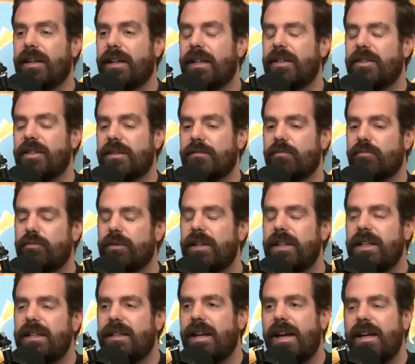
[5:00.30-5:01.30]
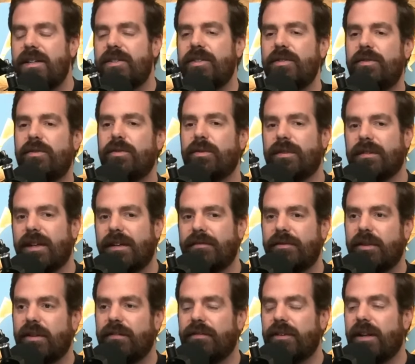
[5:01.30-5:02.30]
it just really takes you to a level
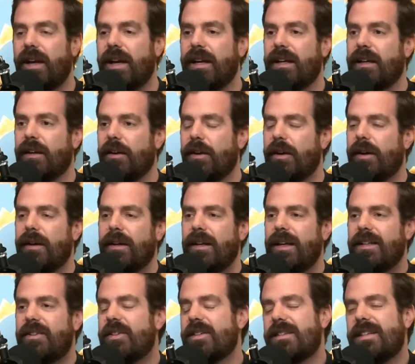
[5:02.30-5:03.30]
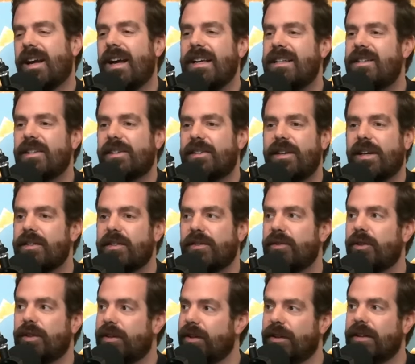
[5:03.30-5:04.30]
of like. It just doesn't
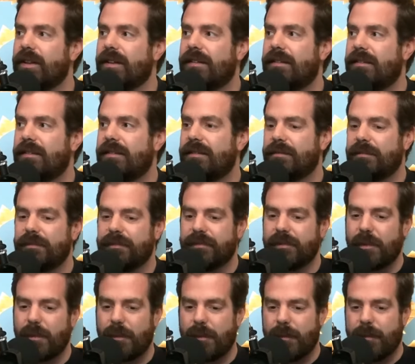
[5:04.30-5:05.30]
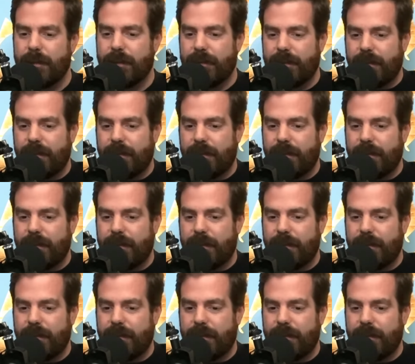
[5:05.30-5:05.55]
look good. It doesn't look good. It looks chin